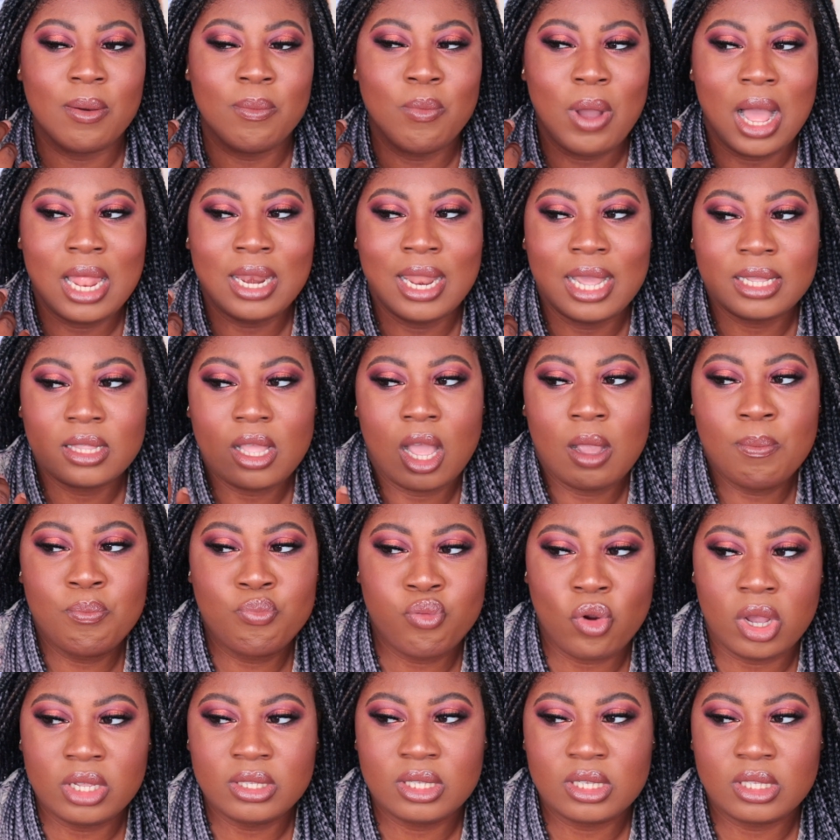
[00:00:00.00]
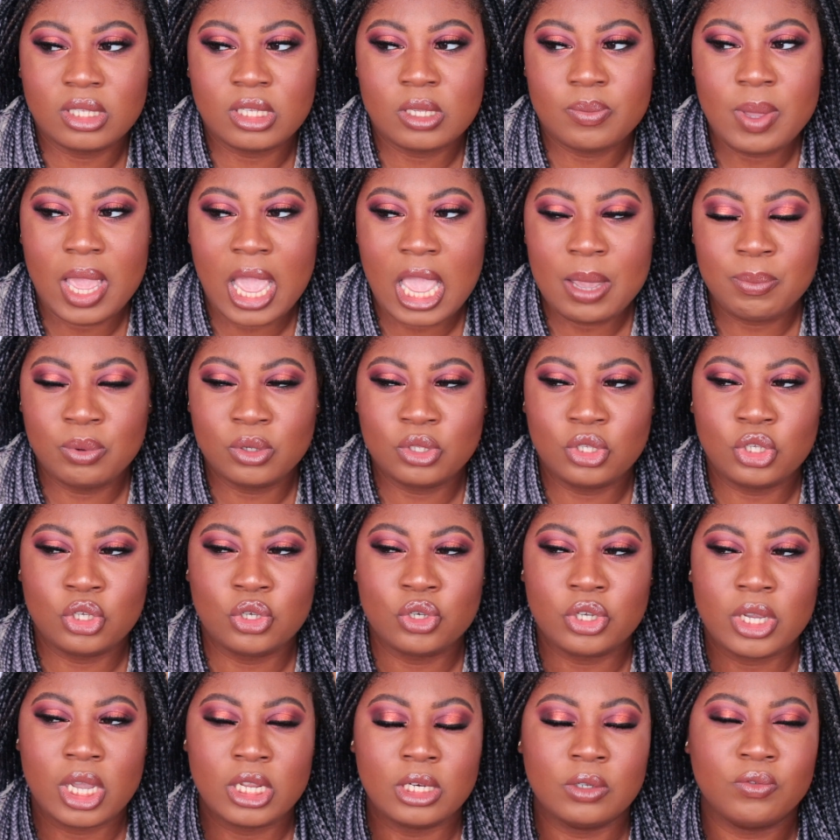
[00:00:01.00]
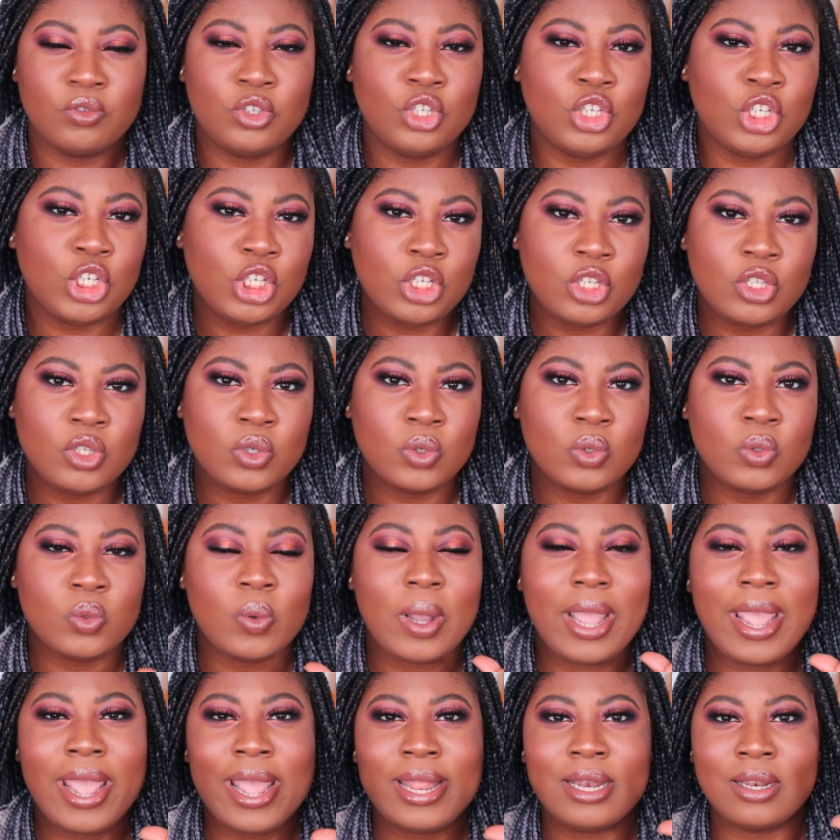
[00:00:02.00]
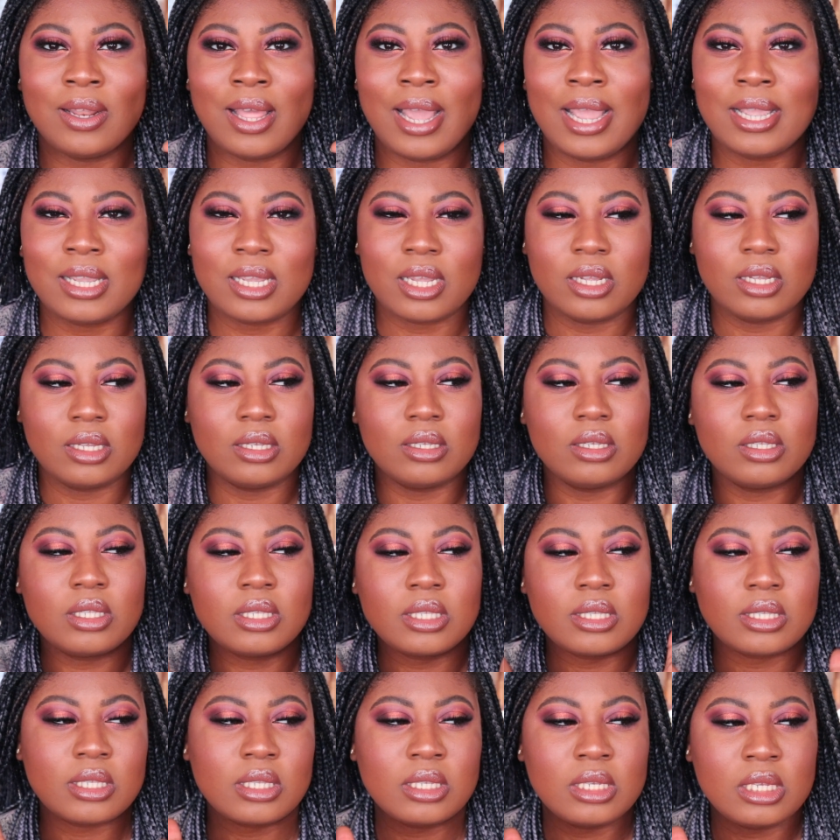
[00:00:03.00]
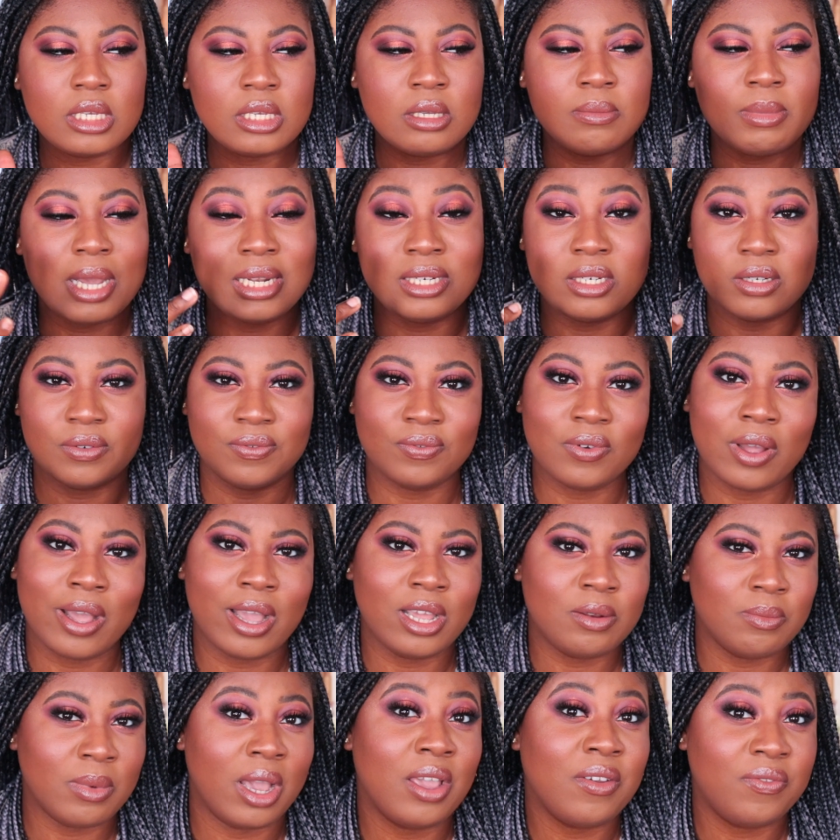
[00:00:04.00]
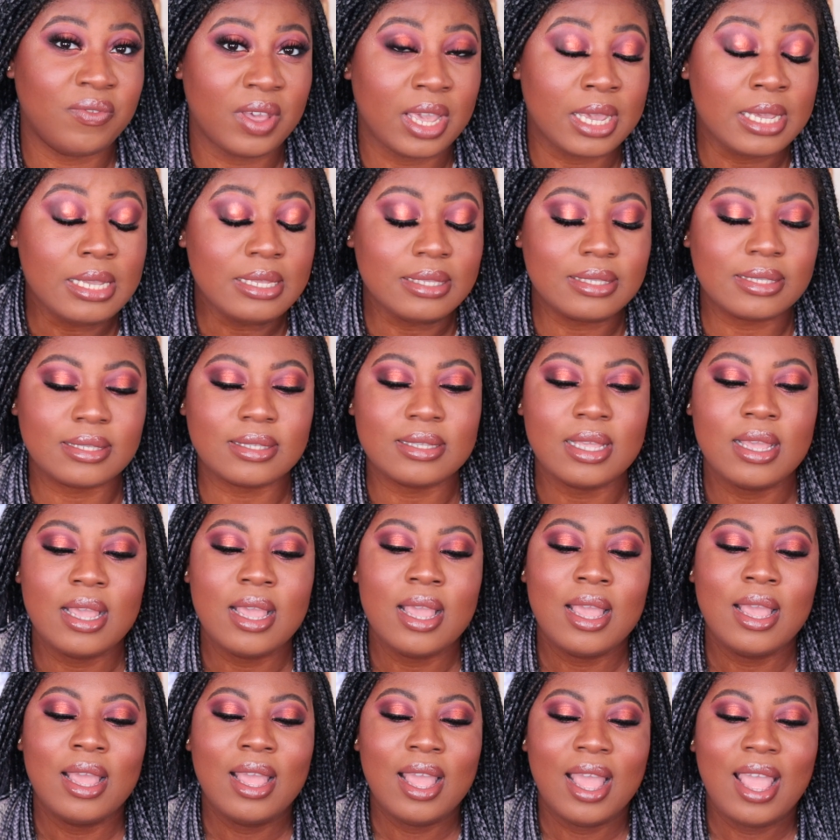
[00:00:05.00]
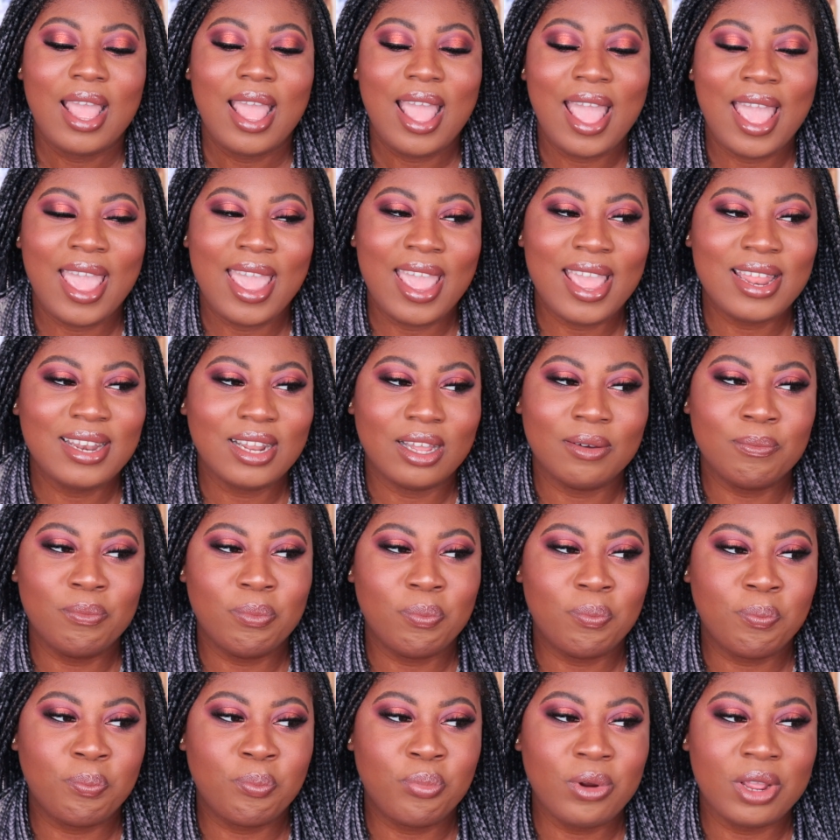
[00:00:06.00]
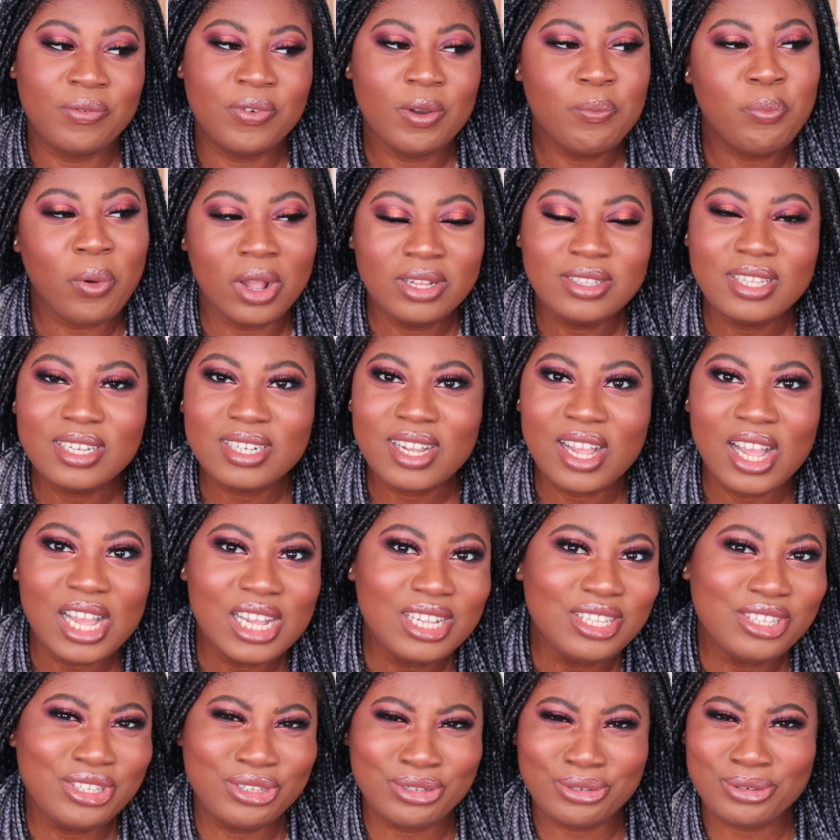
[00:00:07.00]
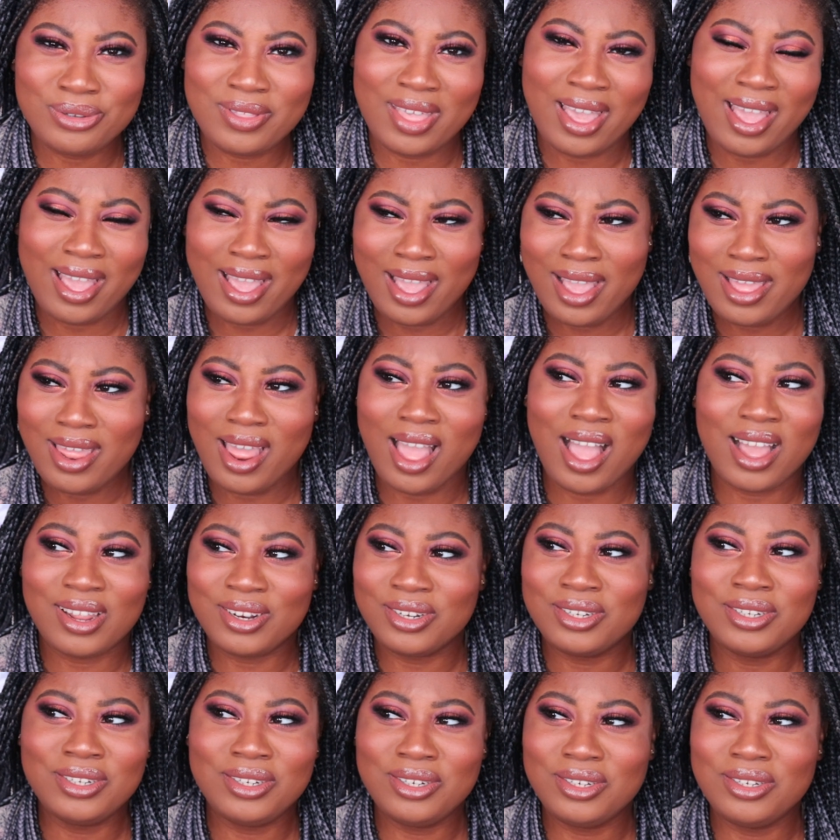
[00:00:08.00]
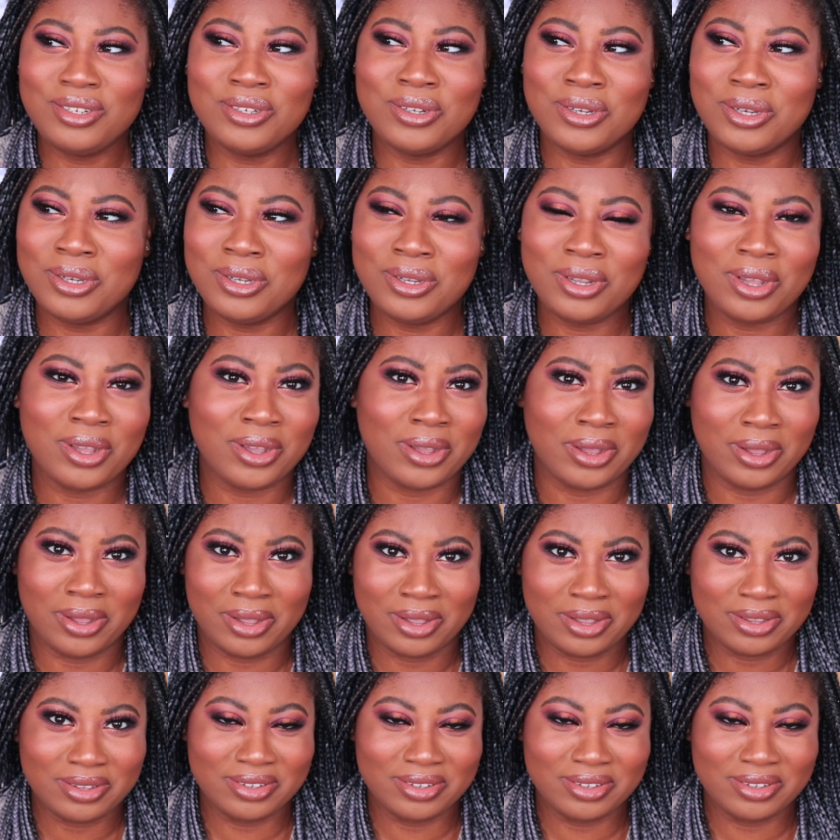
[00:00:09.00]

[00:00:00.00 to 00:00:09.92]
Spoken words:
like a bronzer to be able to kind of chisel and like slim and define my face. And if a bronzer can't do that, I don't know her.